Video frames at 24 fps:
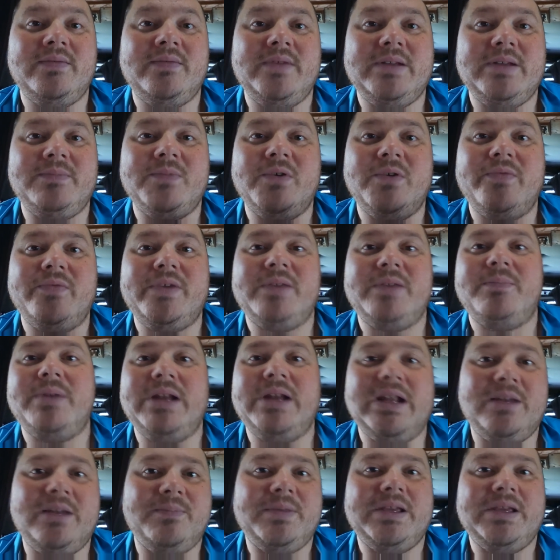with moving
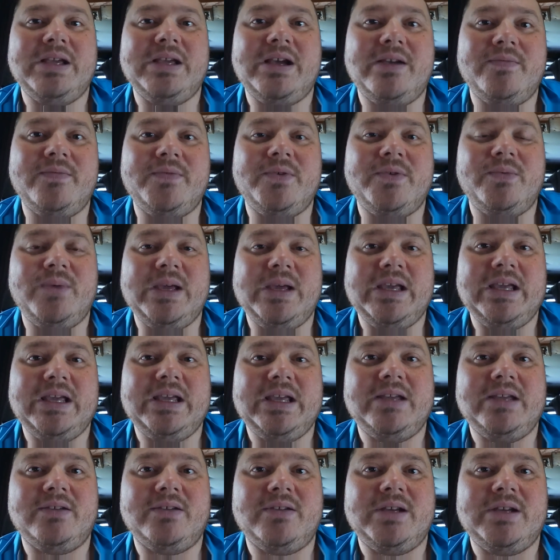Penelope out of the
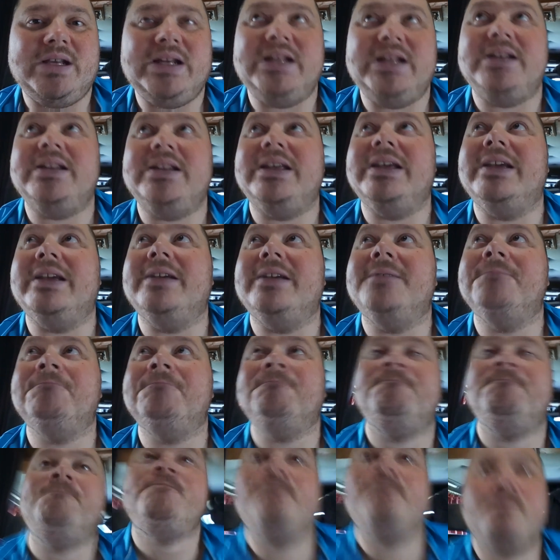way or anything,
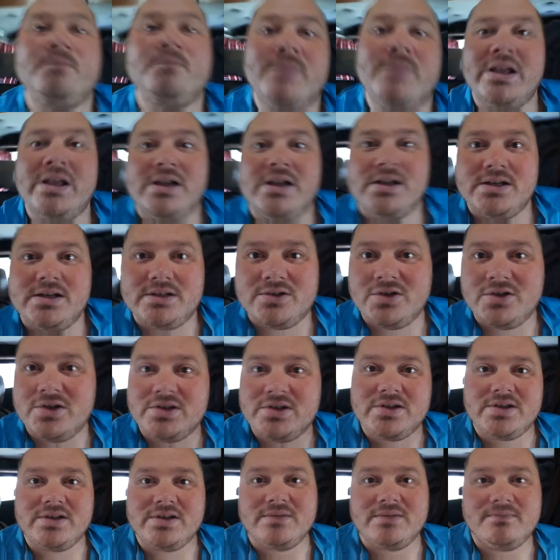
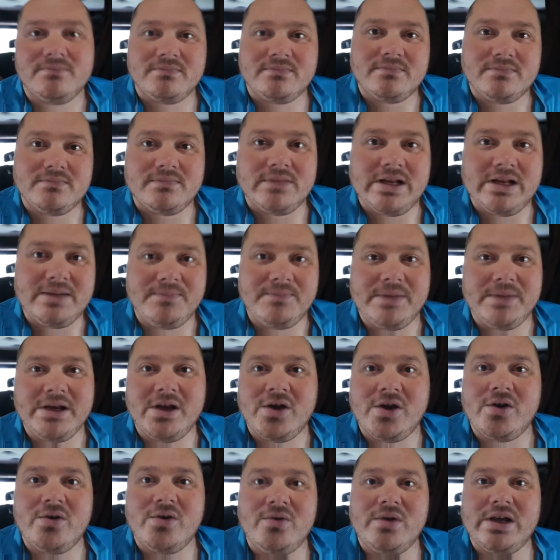just let me
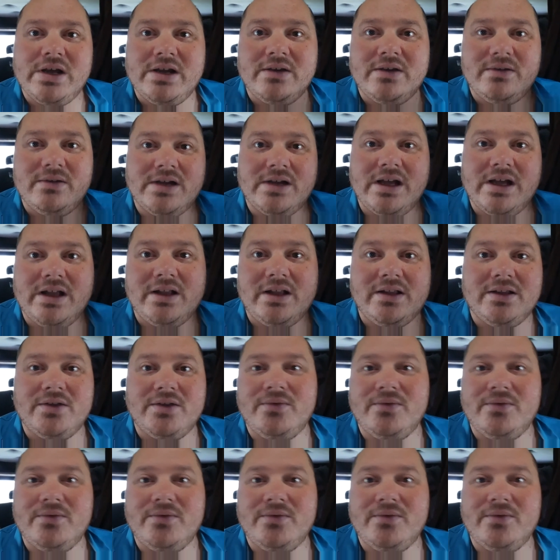know and I'll